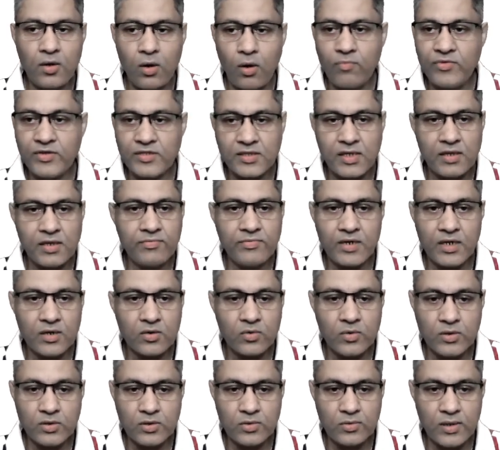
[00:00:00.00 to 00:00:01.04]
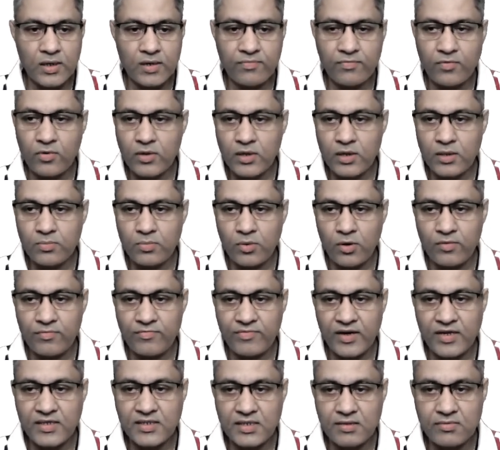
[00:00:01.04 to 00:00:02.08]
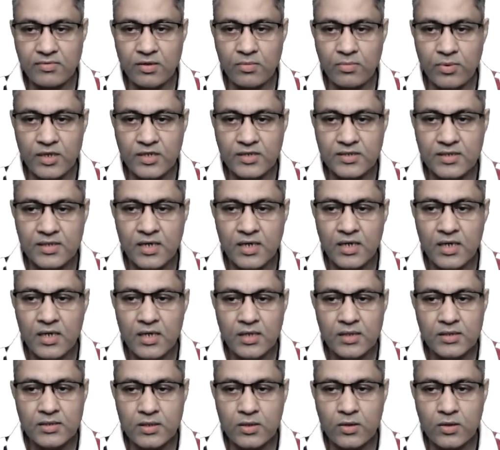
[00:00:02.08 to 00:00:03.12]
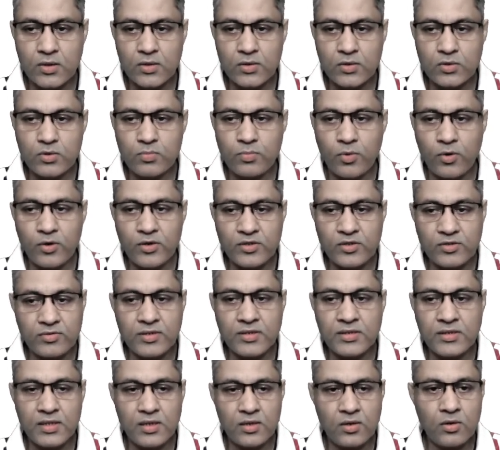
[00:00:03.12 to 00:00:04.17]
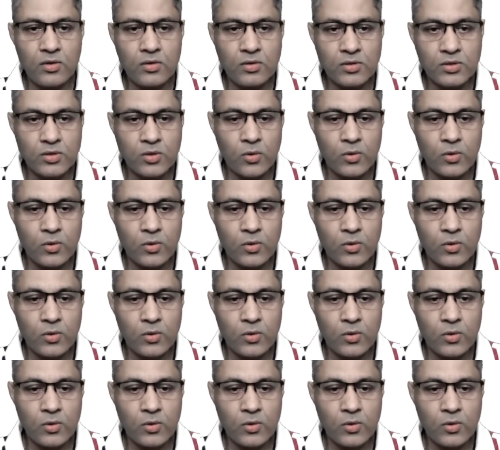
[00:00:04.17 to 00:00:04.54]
obviously we are going to get 14.57 plus 02.30,